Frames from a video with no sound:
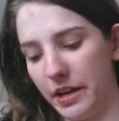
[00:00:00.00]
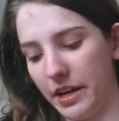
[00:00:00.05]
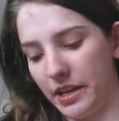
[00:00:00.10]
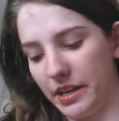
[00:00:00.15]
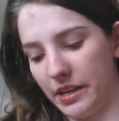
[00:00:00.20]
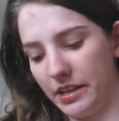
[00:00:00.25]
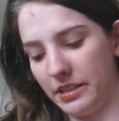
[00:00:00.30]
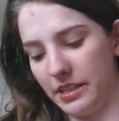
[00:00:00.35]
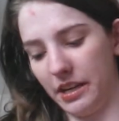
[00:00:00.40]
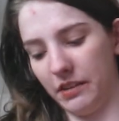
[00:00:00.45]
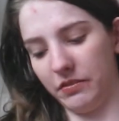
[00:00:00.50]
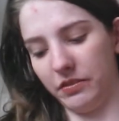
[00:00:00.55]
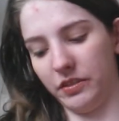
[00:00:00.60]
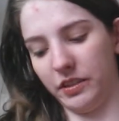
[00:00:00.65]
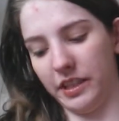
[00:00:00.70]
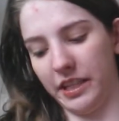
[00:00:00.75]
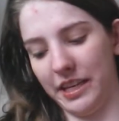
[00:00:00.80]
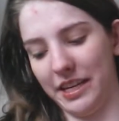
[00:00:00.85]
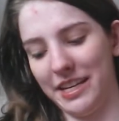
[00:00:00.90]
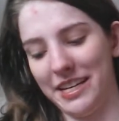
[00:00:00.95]
it
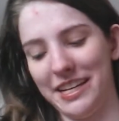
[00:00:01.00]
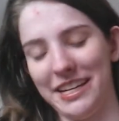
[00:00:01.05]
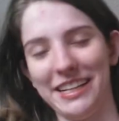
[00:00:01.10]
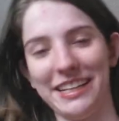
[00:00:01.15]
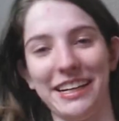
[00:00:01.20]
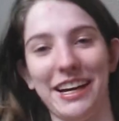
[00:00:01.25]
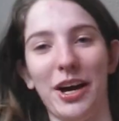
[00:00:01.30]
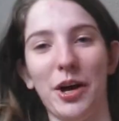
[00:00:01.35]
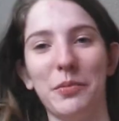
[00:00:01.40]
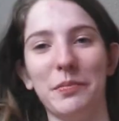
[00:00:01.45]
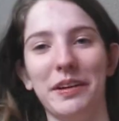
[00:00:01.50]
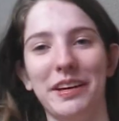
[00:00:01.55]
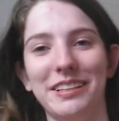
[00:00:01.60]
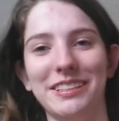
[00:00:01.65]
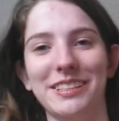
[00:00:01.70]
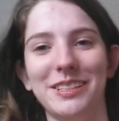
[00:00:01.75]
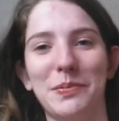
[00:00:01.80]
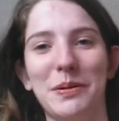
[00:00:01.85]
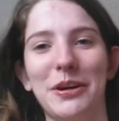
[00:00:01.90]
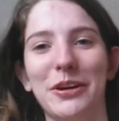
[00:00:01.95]
definitely got me into the